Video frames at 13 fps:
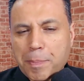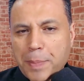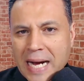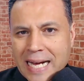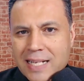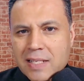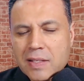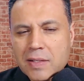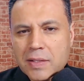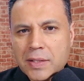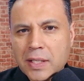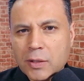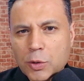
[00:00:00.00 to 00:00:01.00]

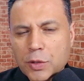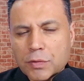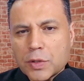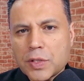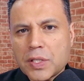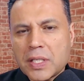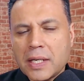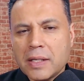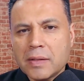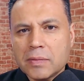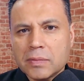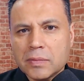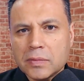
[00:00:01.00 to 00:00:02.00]
with peace
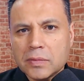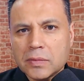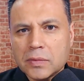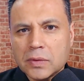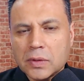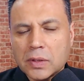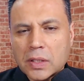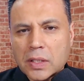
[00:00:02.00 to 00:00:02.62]
within you,